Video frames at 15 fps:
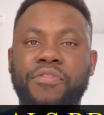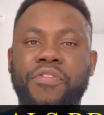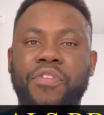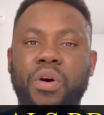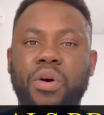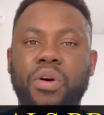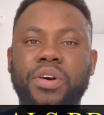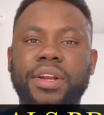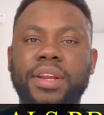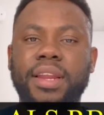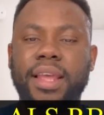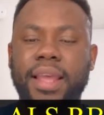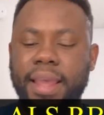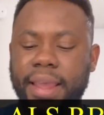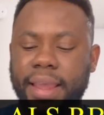Von,
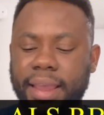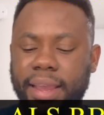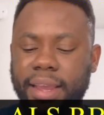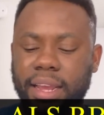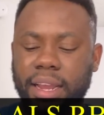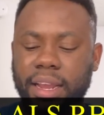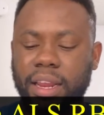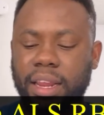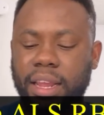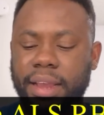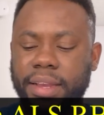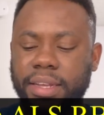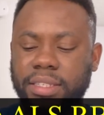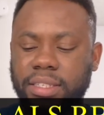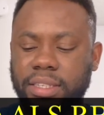
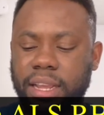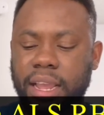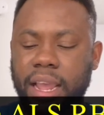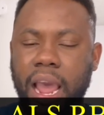A-L-S,